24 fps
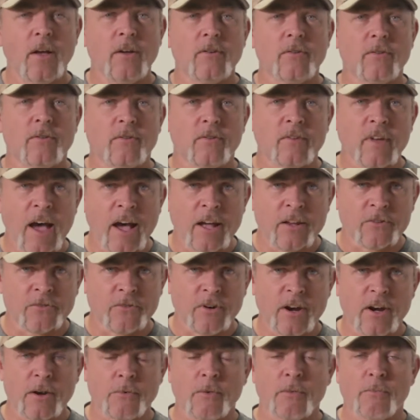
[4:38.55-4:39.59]

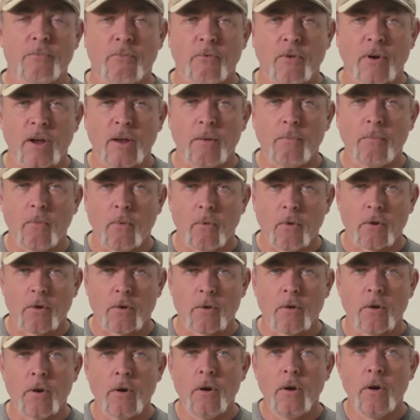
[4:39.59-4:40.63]
saturated with brick and
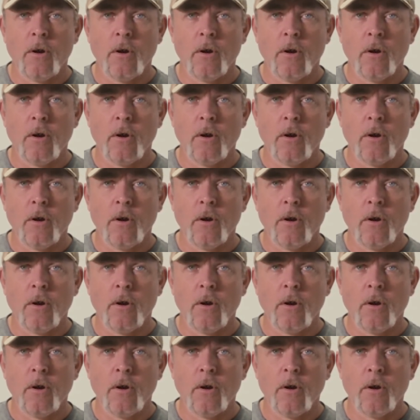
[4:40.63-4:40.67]
mortar